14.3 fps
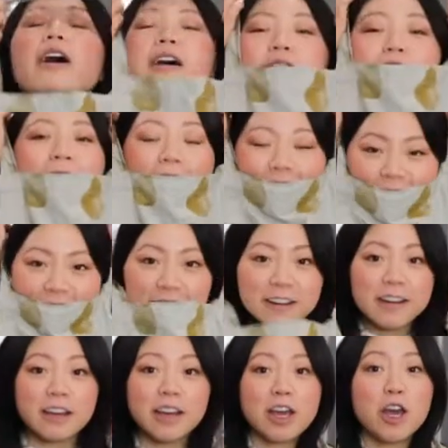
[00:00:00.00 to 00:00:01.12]
of a
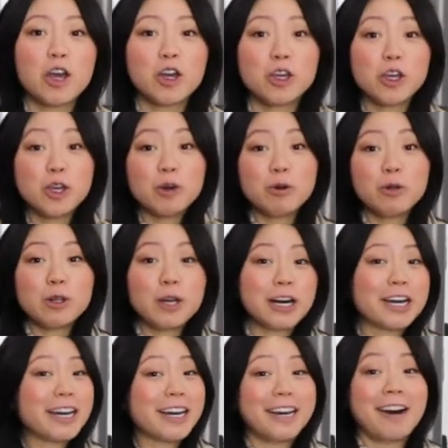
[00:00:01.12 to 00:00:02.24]
cute
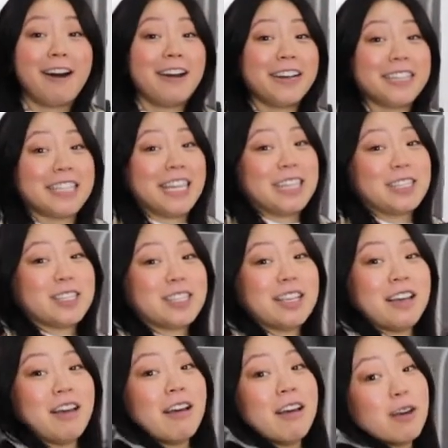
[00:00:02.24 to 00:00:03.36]
look. Honestly, it's
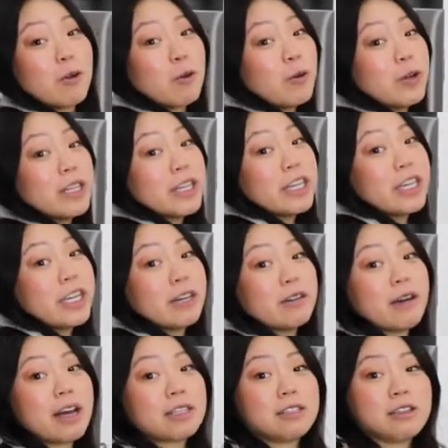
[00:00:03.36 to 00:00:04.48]
really
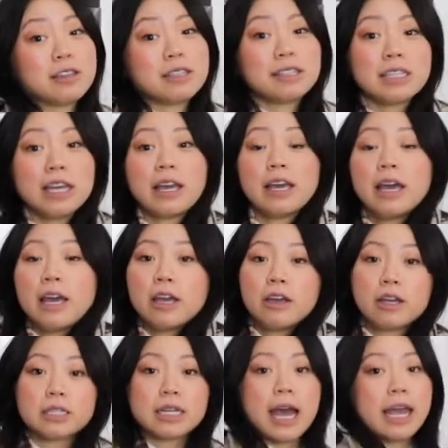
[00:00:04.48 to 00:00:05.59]
cute, as you can see.
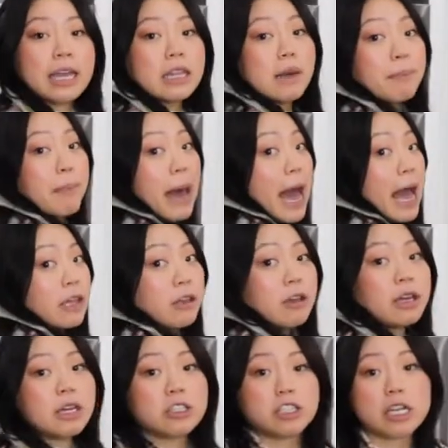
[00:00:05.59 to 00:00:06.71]
You can tie it in the back, you
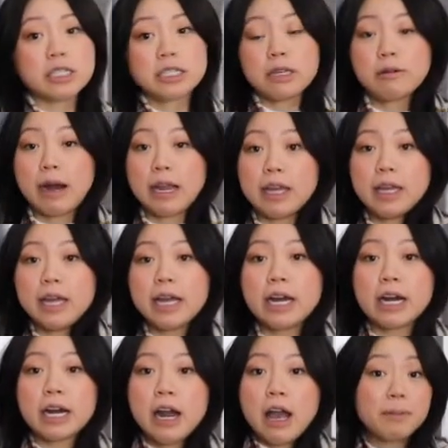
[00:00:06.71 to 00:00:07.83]
can adjust it right
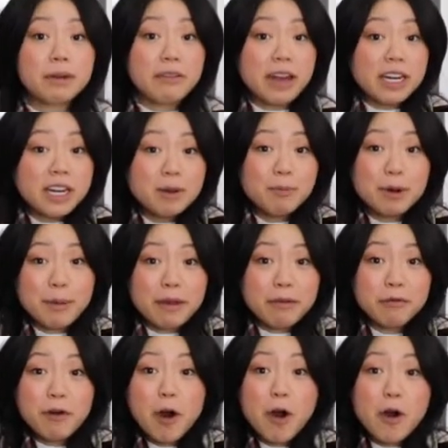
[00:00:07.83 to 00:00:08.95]
here, but if I need to put my
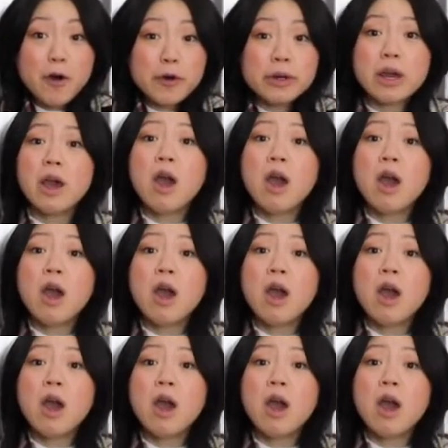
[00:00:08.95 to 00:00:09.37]
phone